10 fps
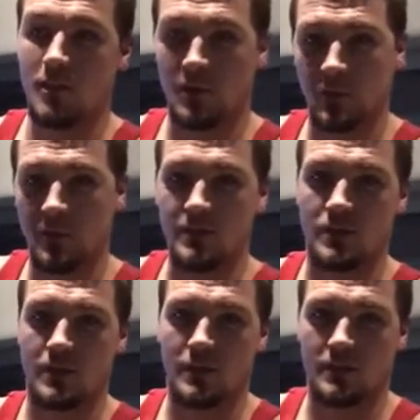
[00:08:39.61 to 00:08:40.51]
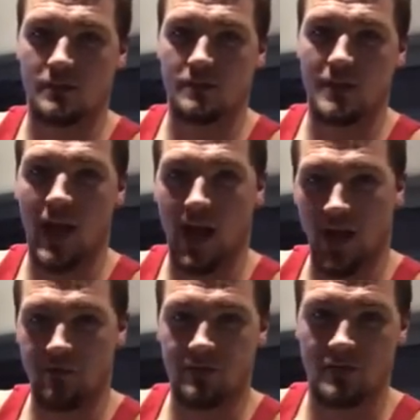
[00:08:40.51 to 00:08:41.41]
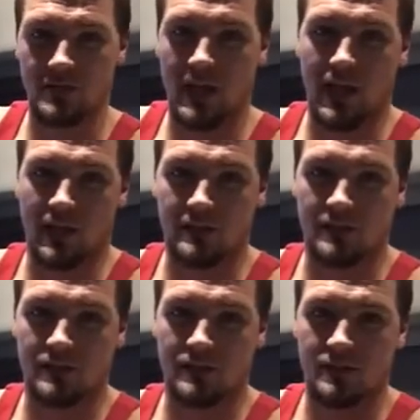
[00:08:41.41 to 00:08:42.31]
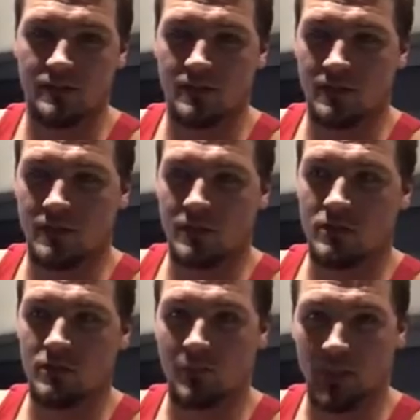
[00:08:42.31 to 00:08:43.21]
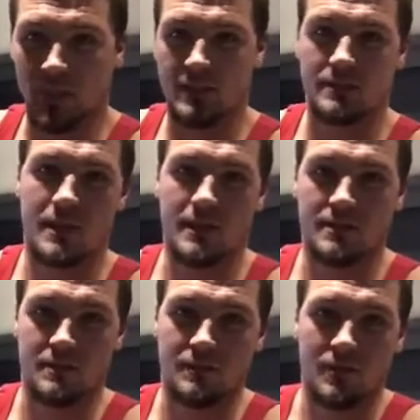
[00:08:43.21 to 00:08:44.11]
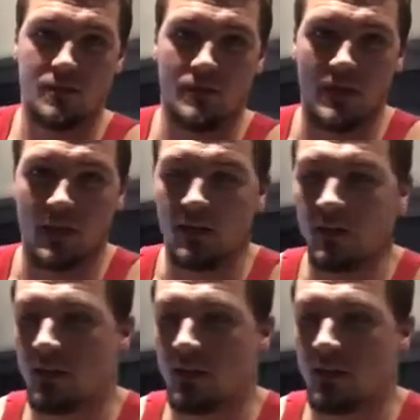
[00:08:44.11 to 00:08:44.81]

up in Michigan after tax. You're paying the tax up front right now.